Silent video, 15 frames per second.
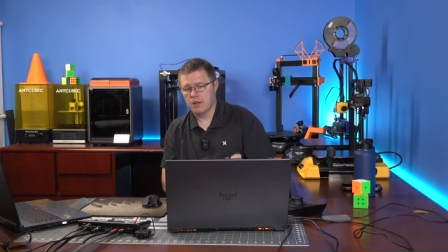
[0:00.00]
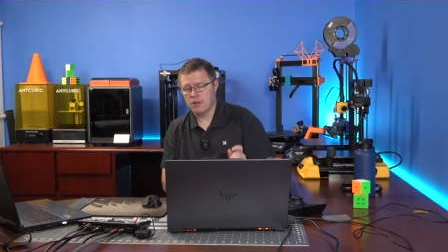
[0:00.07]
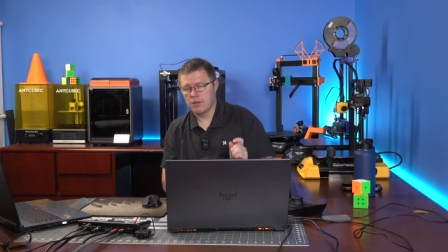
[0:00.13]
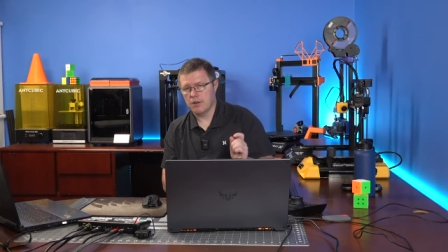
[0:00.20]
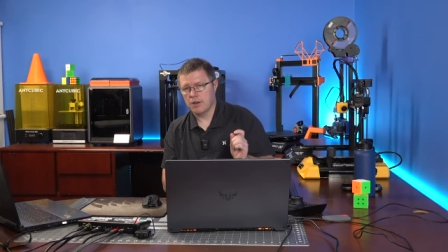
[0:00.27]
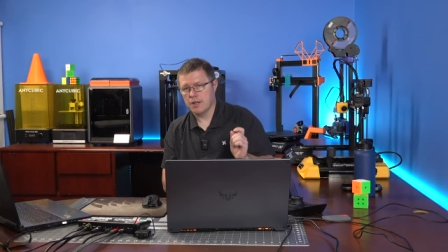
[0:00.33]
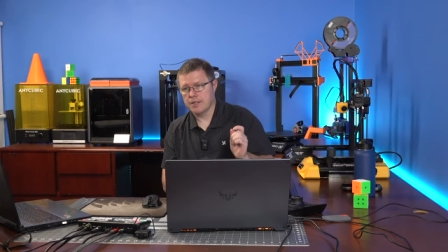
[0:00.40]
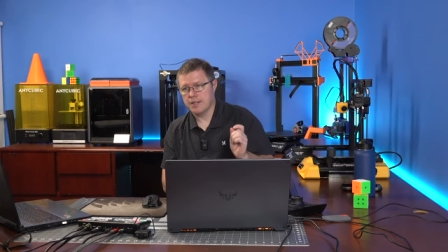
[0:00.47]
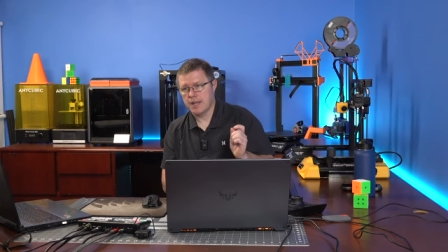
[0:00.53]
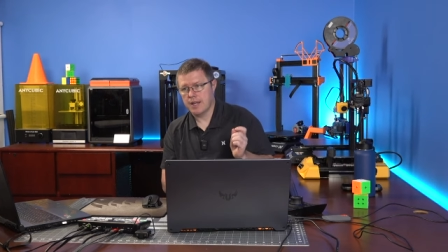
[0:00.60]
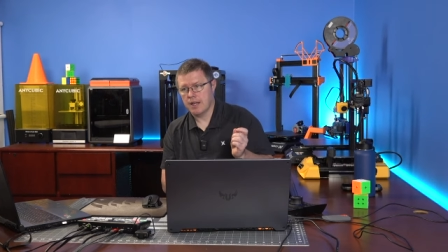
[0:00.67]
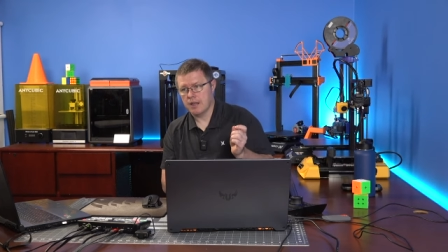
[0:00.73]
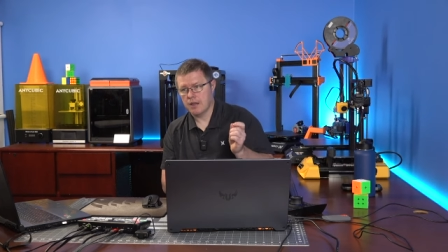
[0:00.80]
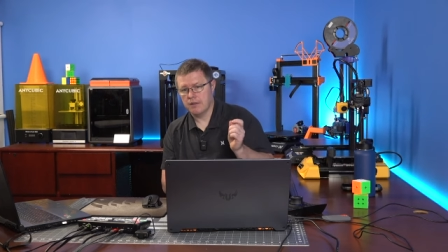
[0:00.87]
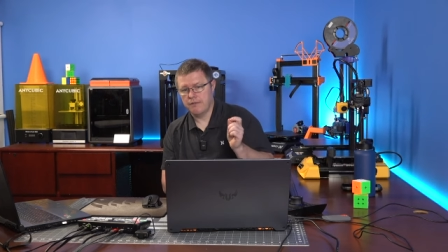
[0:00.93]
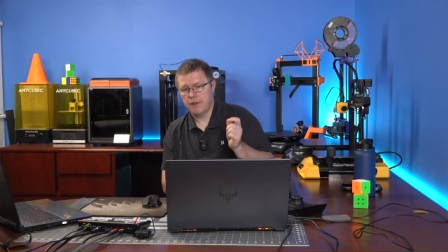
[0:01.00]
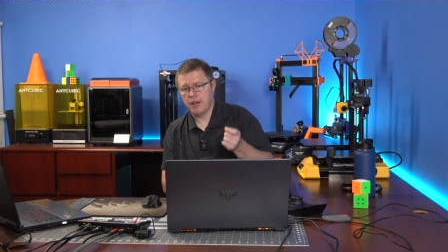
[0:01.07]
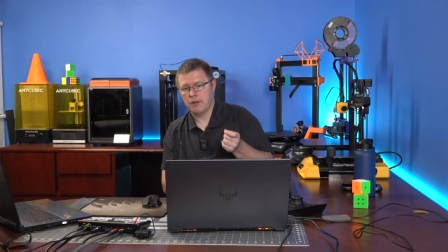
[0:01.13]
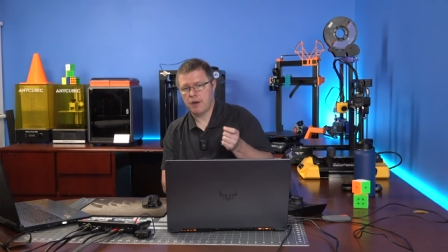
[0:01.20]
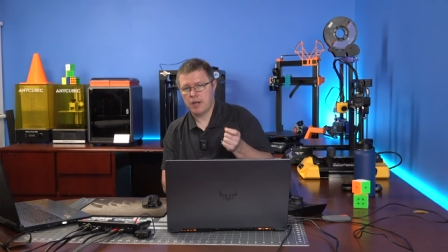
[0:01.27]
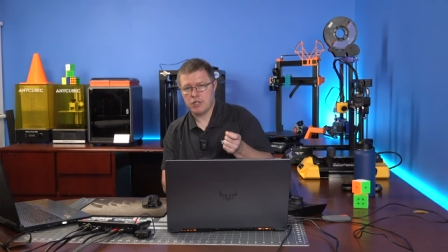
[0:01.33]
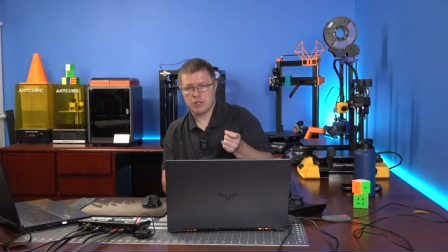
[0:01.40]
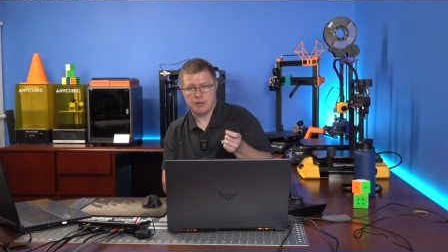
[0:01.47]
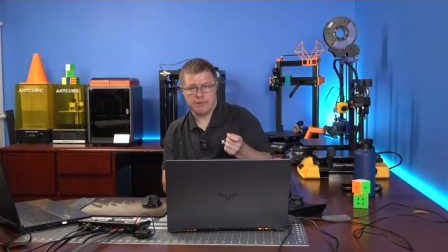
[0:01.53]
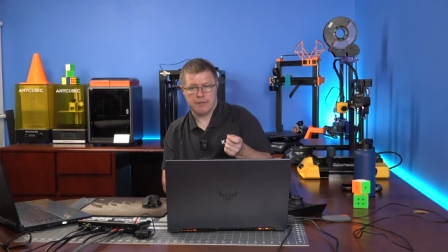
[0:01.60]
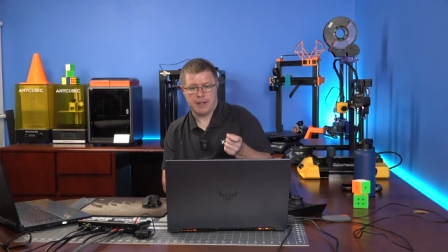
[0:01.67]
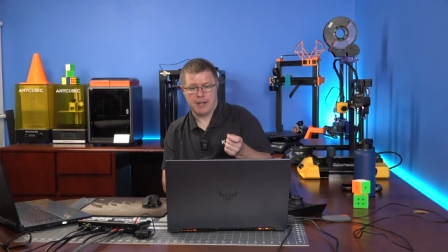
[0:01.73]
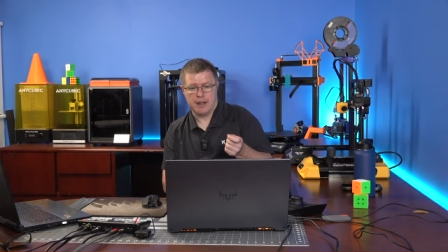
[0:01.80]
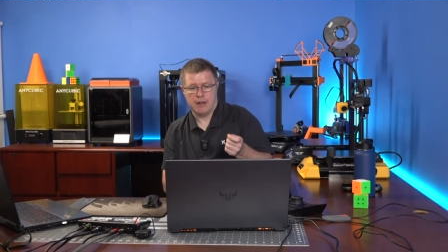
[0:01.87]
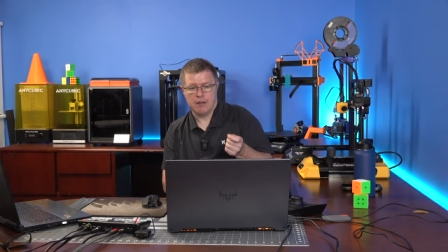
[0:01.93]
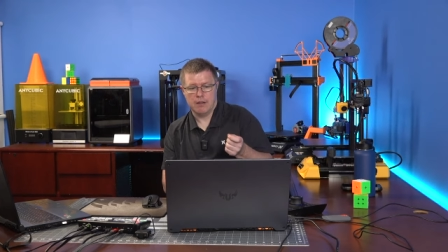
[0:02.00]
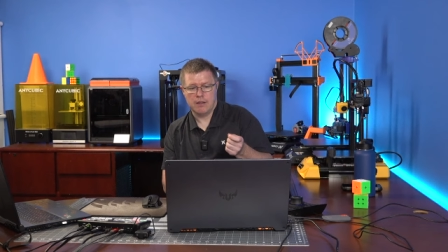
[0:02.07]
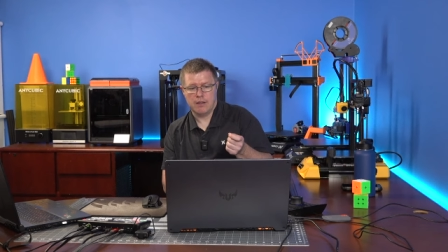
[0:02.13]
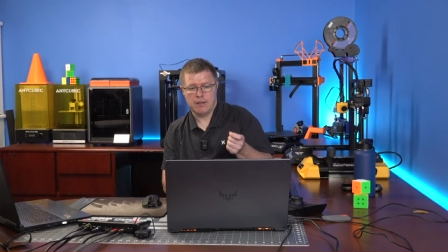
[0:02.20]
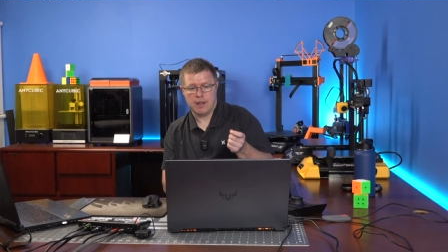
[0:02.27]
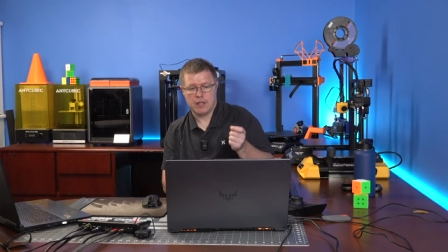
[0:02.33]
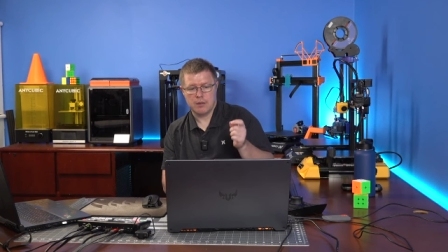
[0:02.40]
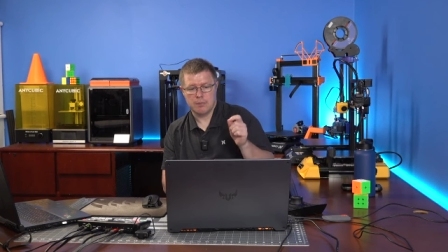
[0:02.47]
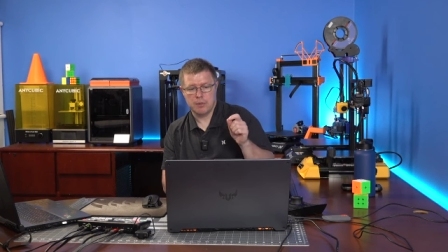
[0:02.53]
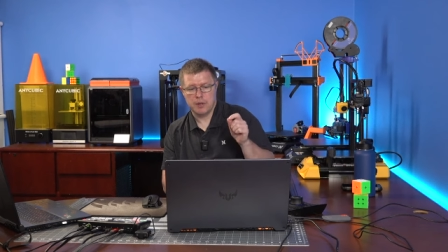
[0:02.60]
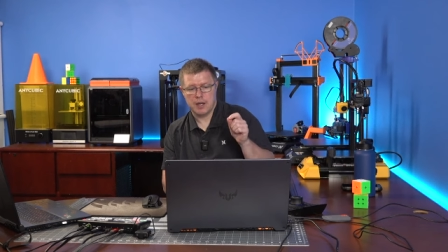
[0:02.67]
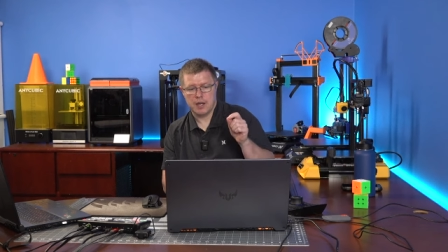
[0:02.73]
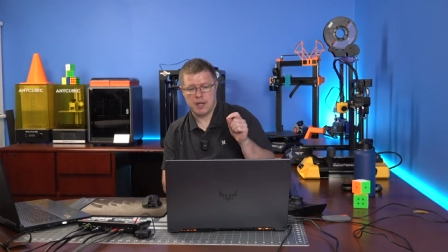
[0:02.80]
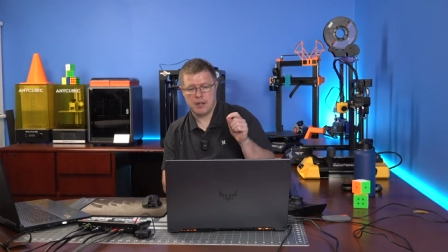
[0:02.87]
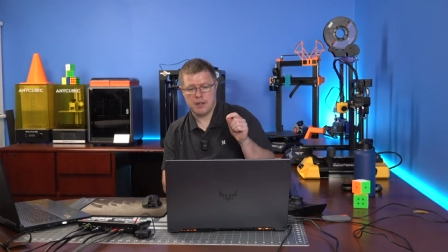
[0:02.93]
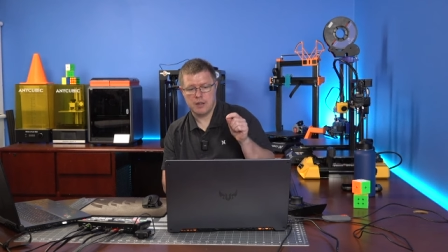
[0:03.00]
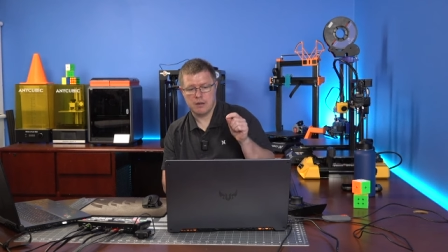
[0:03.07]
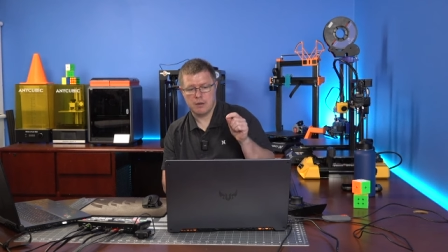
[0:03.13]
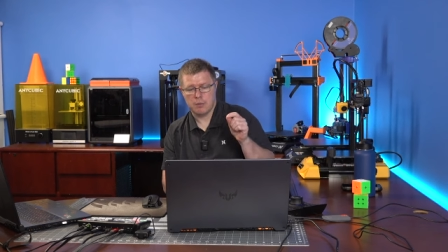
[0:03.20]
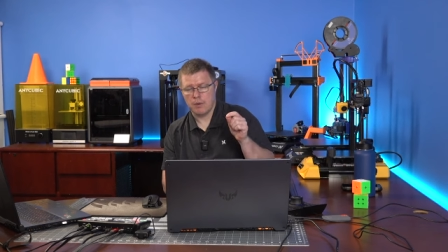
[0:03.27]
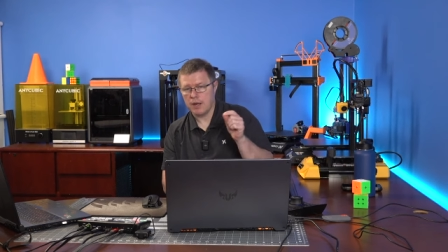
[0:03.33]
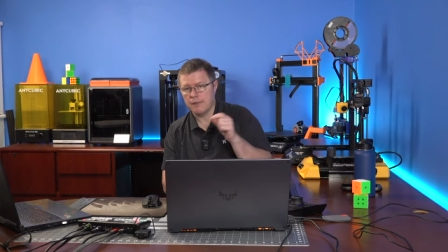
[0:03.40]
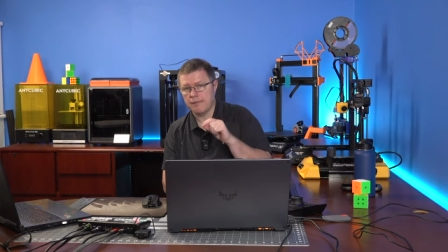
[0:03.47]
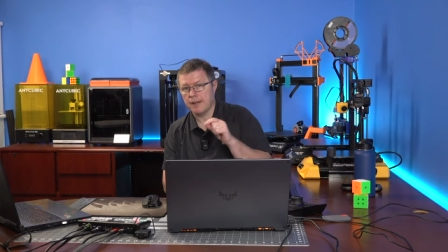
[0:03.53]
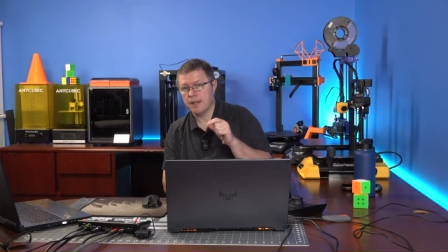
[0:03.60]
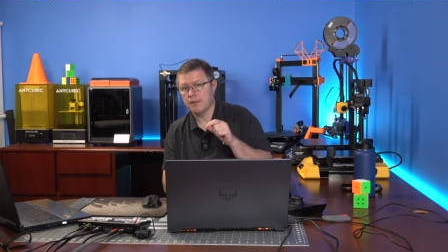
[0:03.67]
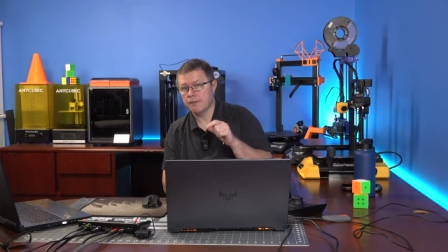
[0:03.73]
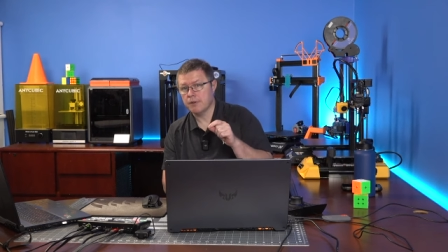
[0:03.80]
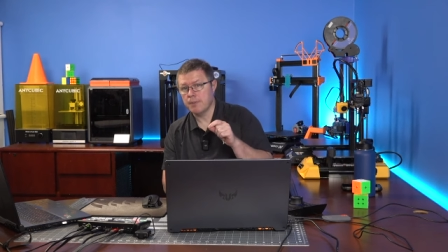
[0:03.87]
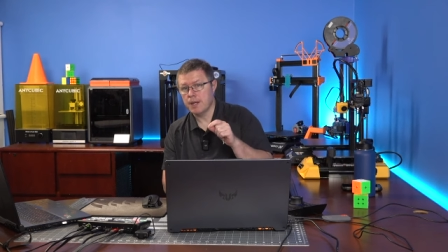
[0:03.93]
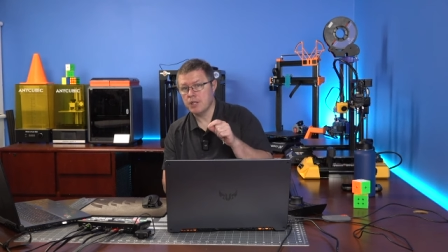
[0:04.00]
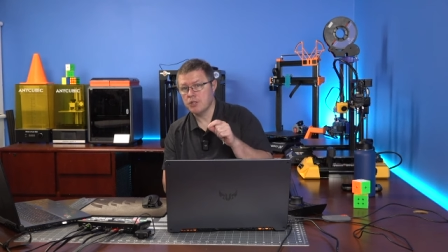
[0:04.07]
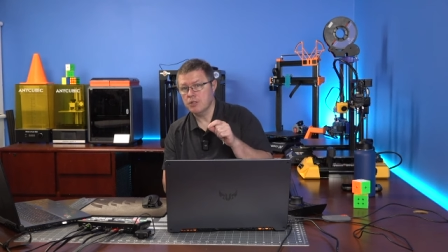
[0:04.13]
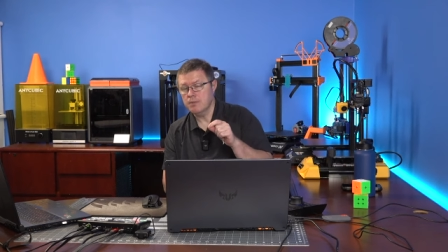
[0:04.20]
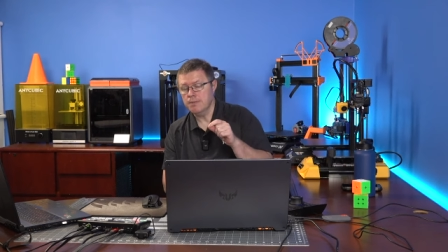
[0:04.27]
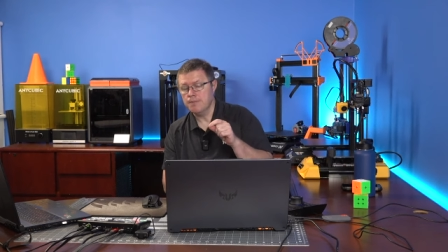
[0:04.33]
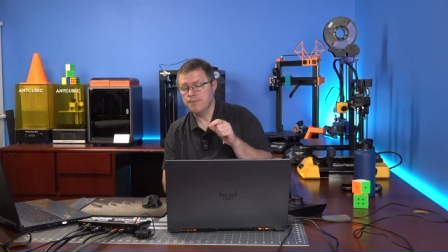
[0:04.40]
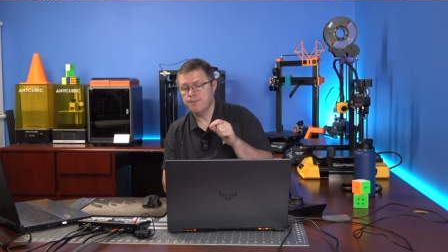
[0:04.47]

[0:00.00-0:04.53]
there is a configuration file that you put in your Wi-Fi information.